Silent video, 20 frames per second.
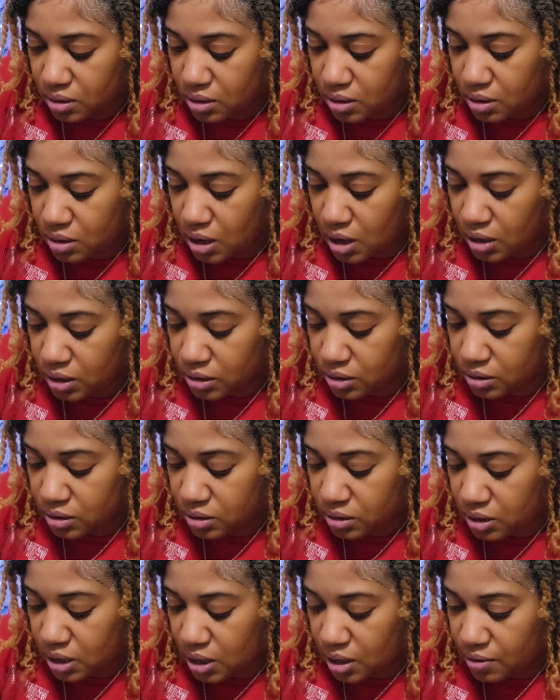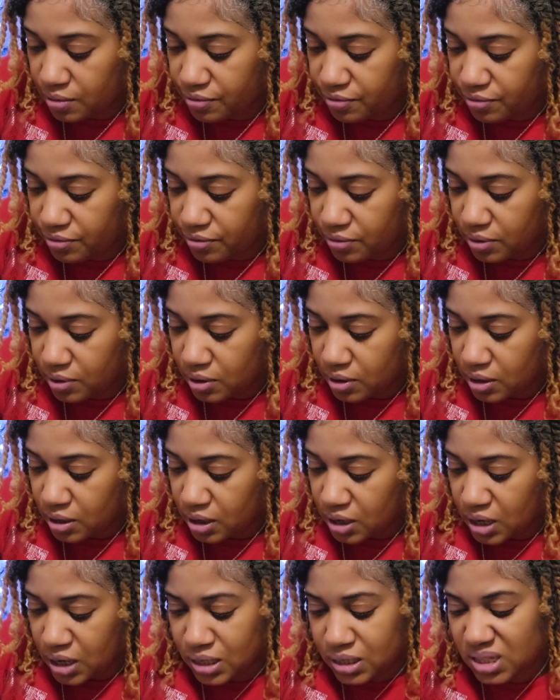Color Safe.
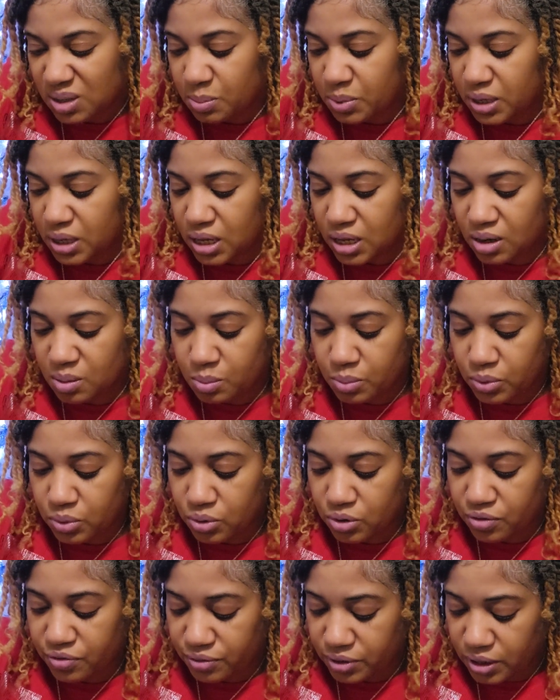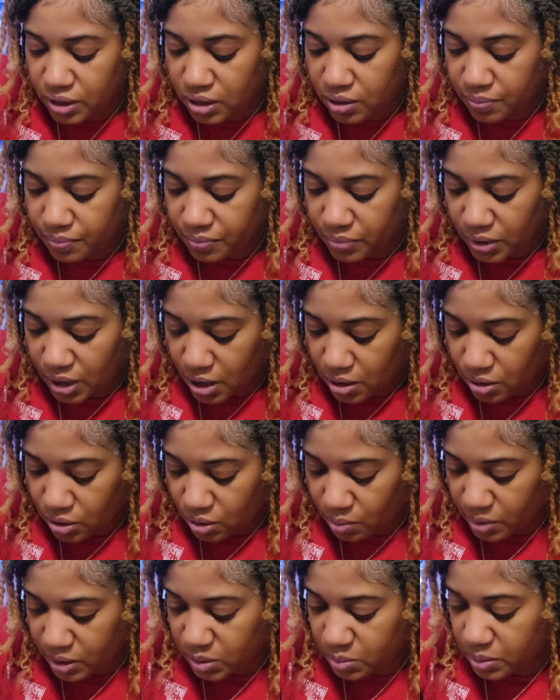It's the Begin Beautifully. I don't know,
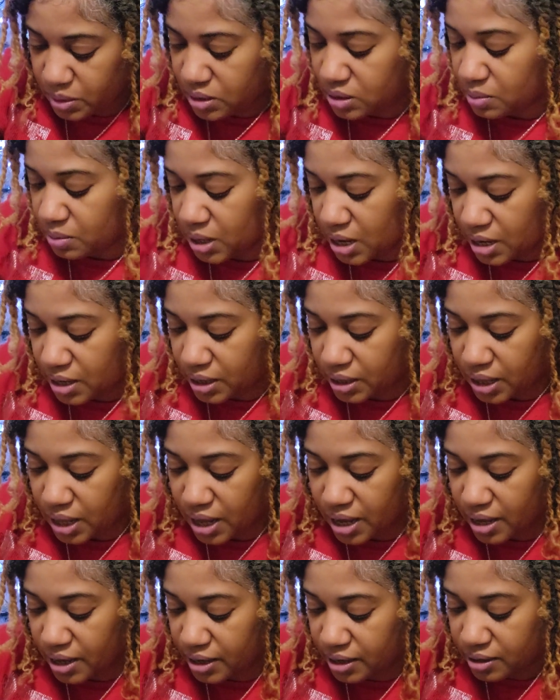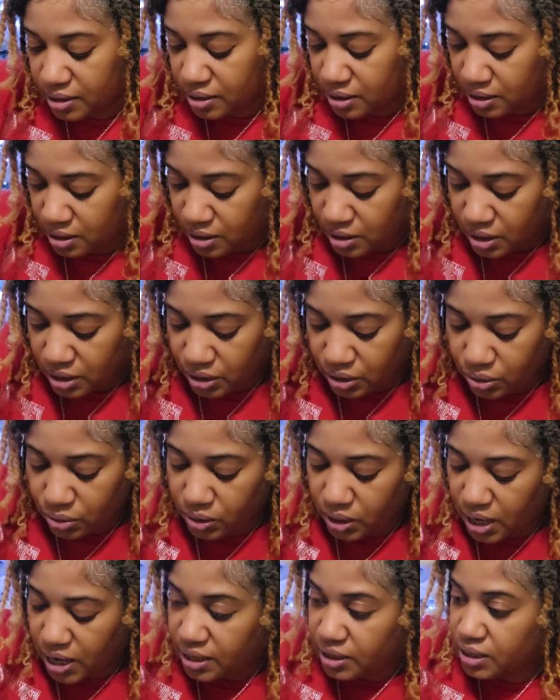it must be some kind of line, new
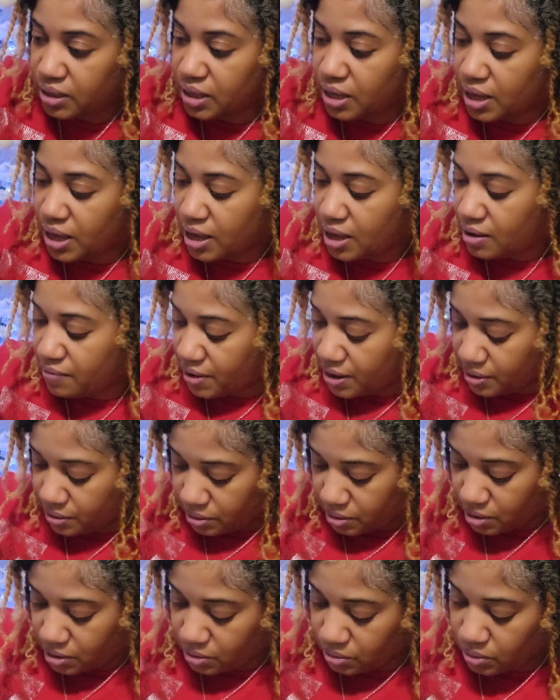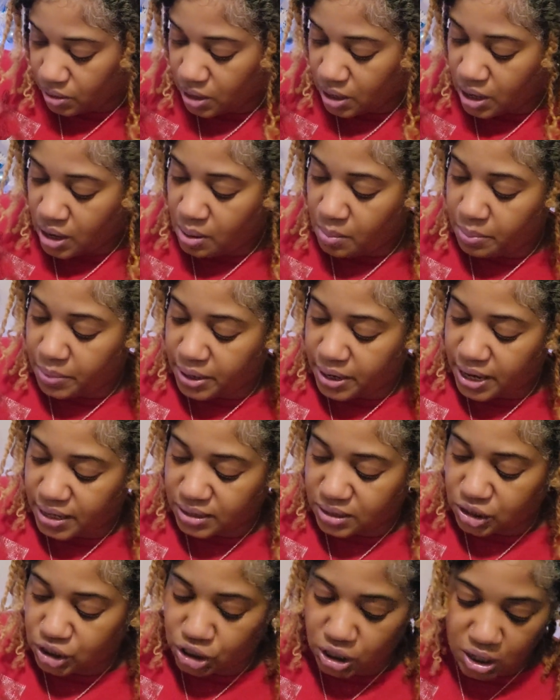line that they have, I don't know, but it has
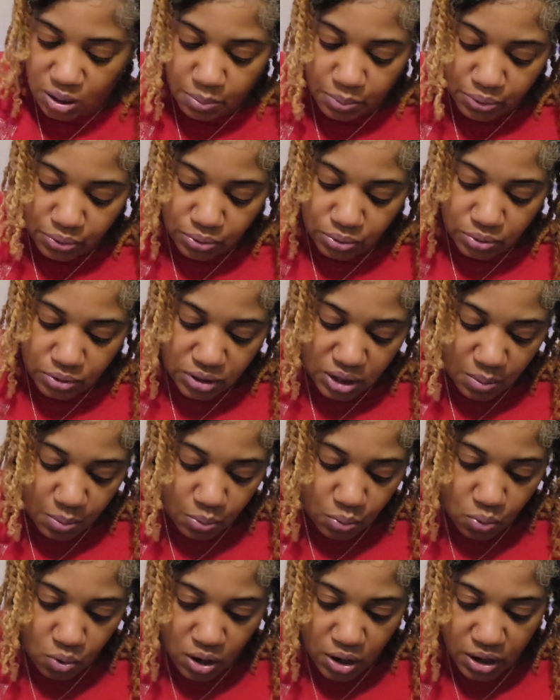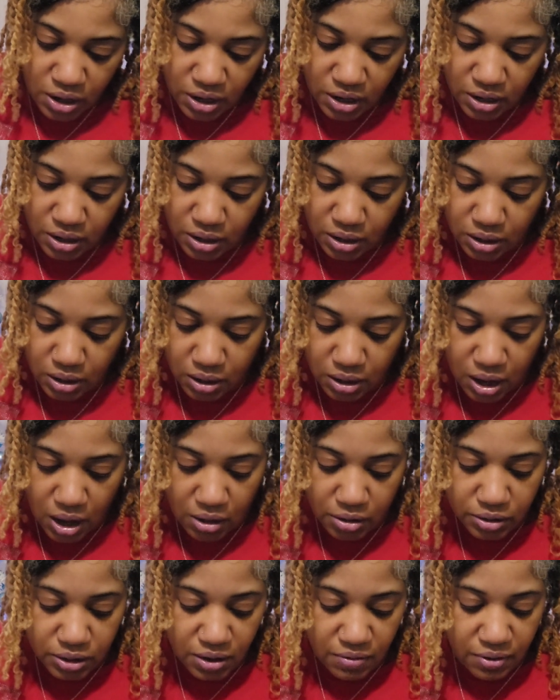a shampoo, step one,
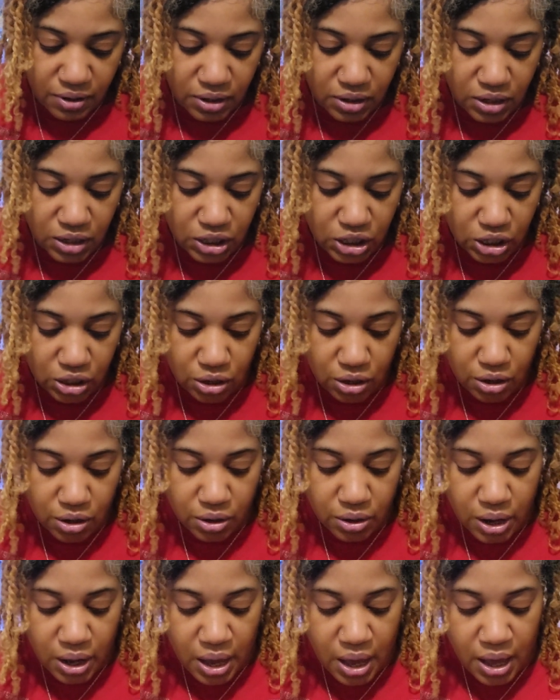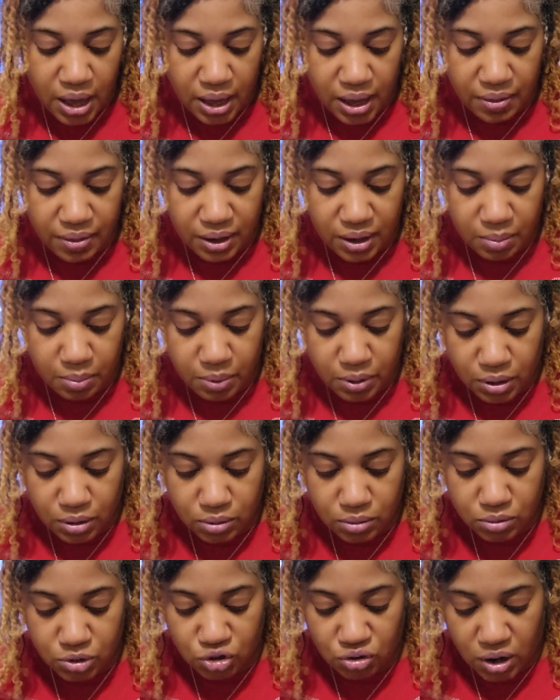Color Safe conditioner, and then a
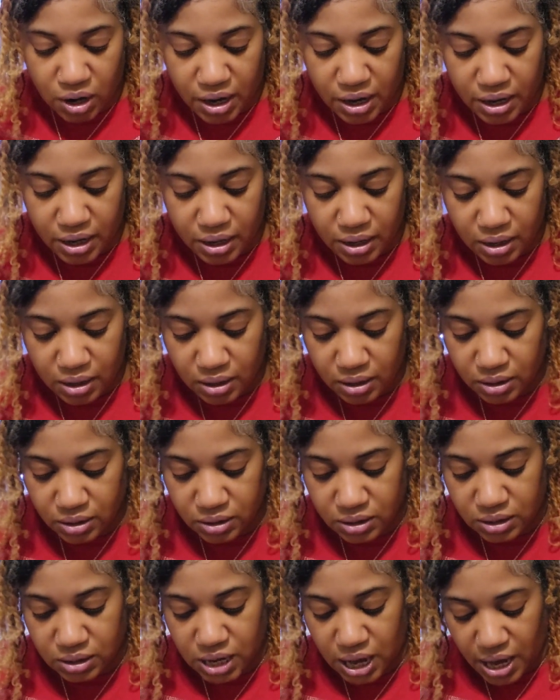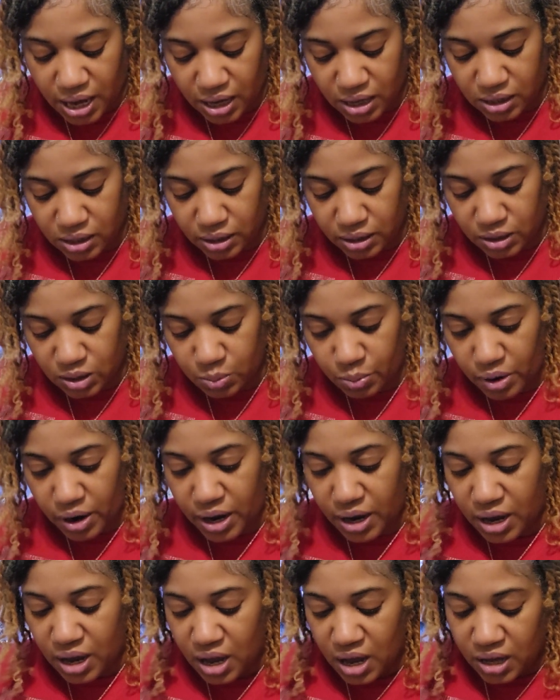blow dry detangling
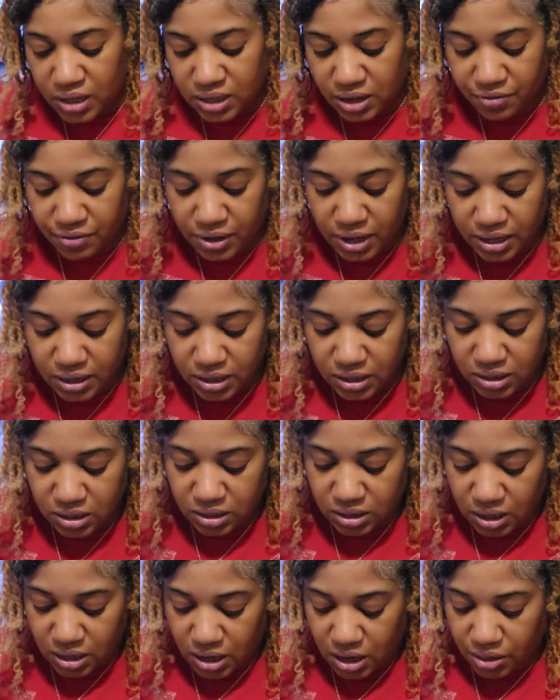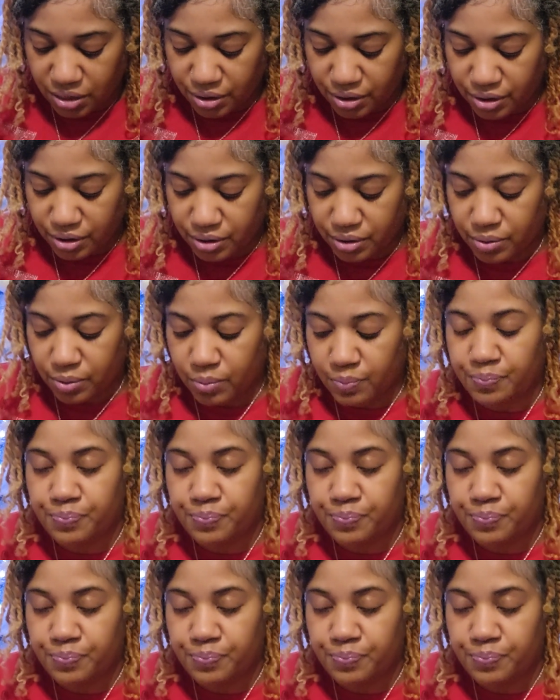spray. I feel like this is another